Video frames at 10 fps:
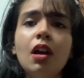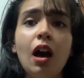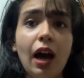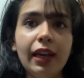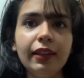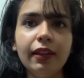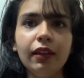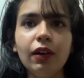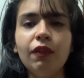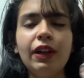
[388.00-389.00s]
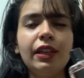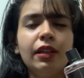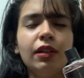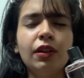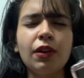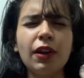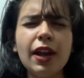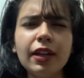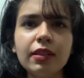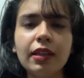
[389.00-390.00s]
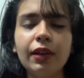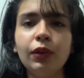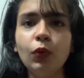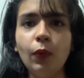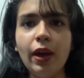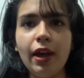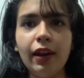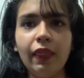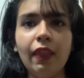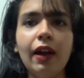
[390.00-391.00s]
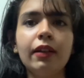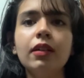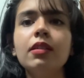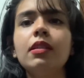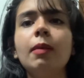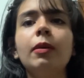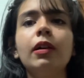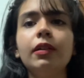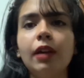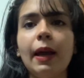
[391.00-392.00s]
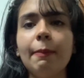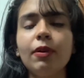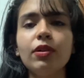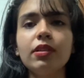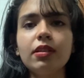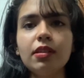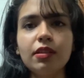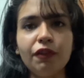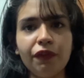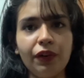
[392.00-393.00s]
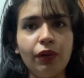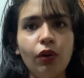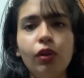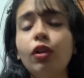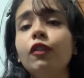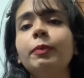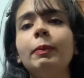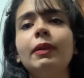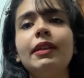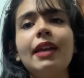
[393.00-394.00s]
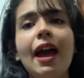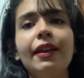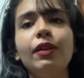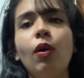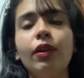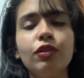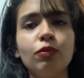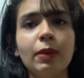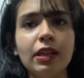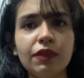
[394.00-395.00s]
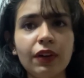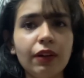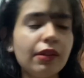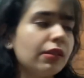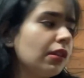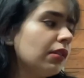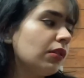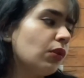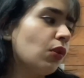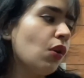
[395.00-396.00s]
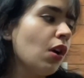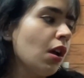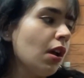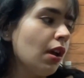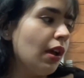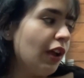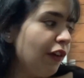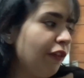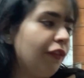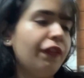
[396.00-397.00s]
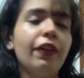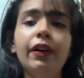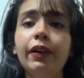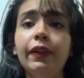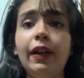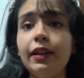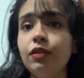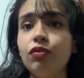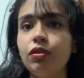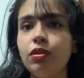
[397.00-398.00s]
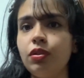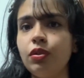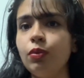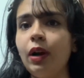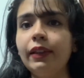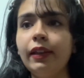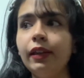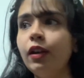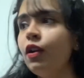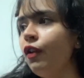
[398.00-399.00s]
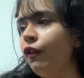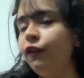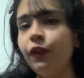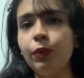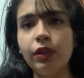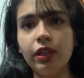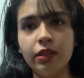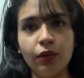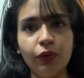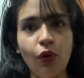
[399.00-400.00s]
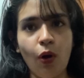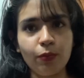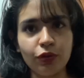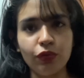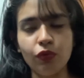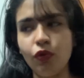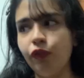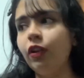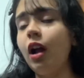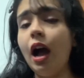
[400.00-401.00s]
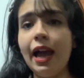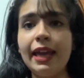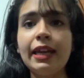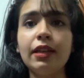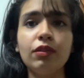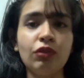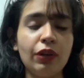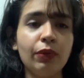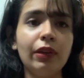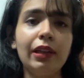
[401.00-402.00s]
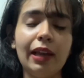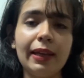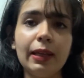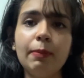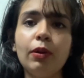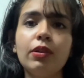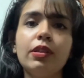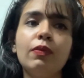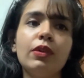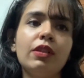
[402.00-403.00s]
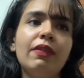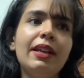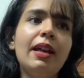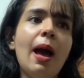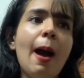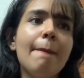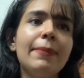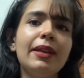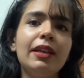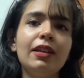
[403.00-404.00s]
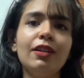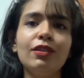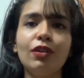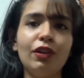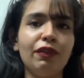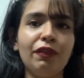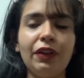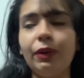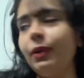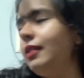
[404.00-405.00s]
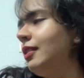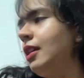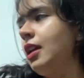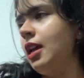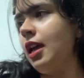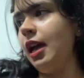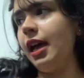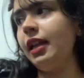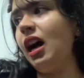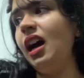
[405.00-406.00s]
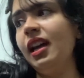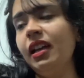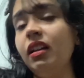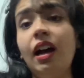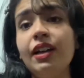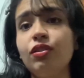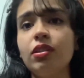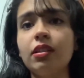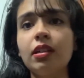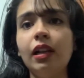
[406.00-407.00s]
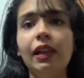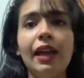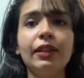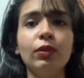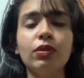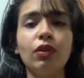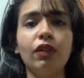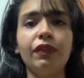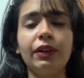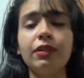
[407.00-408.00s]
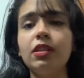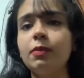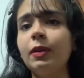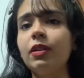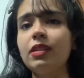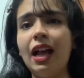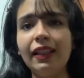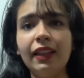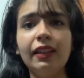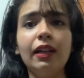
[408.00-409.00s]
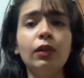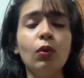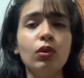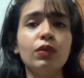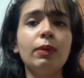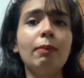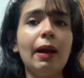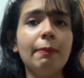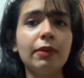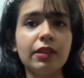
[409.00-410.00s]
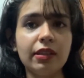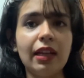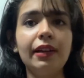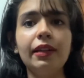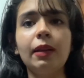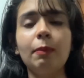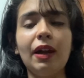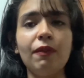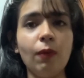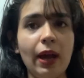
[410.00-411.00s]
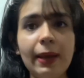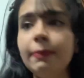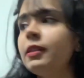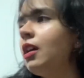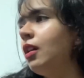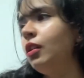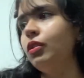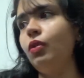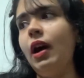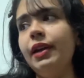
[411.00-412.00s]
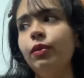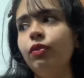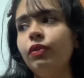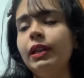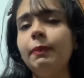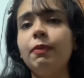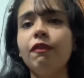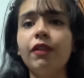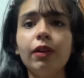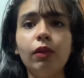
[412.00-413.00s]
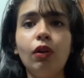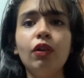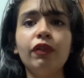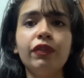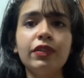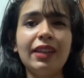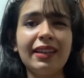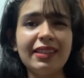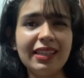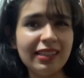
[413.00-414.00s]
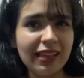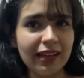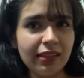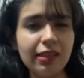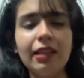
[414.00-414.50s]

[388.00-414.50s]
I think a very great scent to wear in that summer time, because this is different. Not a lot of people carry orange based fragrances, so if that interests you, I think Fruity is a good option to go for. I genuinely like it because it was a very happy sort of a fragrance, and I just like those sort of fragrances because I think that goes with my personality and my vibes. So I don't really prefer a lot of sexy scents.